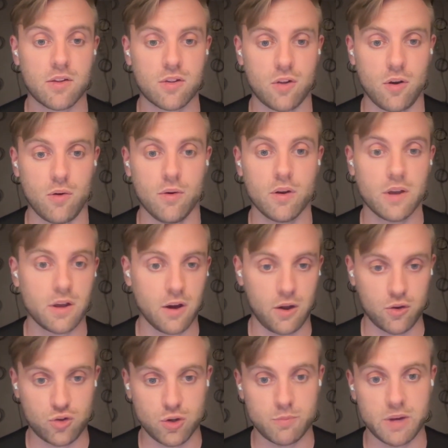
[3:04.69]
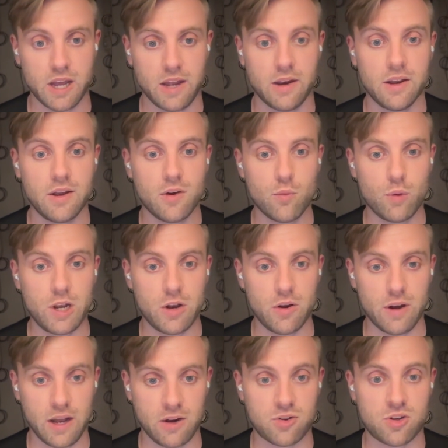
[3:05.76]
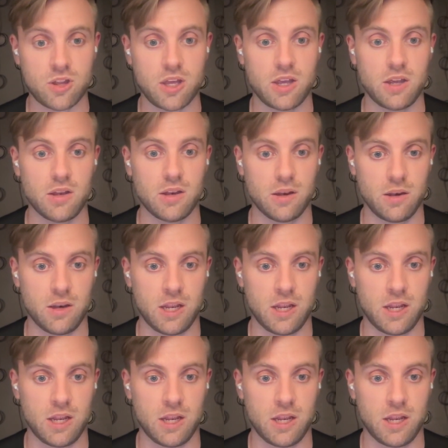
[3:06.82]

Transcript: So on JupeNet, we don't actually